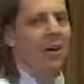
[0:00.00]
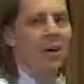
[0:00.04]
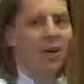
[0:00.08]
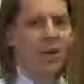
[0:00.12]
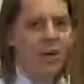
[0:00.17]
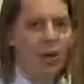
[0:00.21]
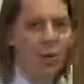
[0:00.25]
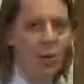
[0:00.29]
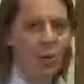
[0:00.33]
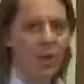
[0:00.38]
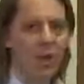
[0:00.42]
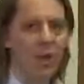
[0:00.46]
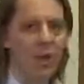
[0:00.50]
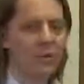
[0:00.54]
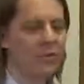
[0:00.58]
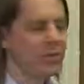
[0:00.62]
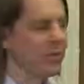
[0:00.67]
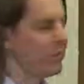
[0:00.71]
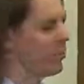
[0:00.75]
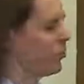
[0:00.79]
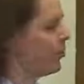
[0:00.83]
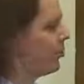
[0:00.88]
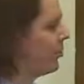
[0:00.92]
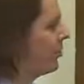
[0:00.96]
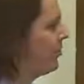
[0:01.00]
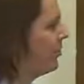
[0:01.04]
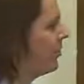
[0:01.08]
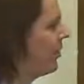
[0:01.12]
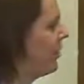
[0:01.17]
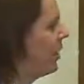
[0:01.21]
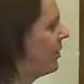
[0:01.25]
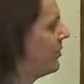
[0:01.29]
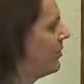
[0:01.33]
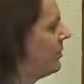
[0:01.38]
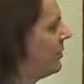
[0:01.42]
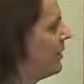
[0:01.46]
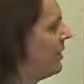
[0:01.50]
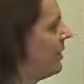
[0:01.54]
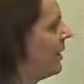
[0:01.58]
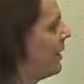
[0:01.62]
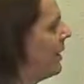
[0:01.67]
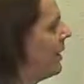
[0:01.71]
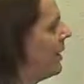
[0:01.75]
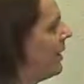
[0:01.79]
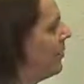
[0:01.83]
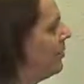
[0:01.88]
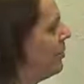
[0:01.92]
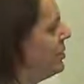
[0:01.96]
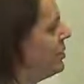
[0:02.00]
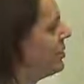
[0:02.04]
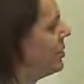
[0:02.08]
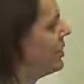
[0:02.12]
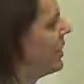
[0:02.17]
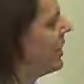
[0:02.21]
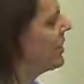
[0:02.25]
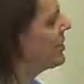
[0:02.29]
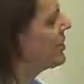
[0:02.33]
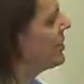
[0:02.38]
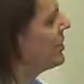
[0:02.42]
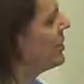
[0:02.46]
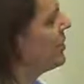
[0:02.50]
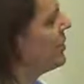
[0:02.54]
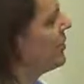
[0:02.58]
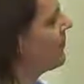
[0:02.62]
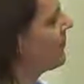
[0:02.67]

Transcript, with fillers: our way to terminal velocity. But you can actually,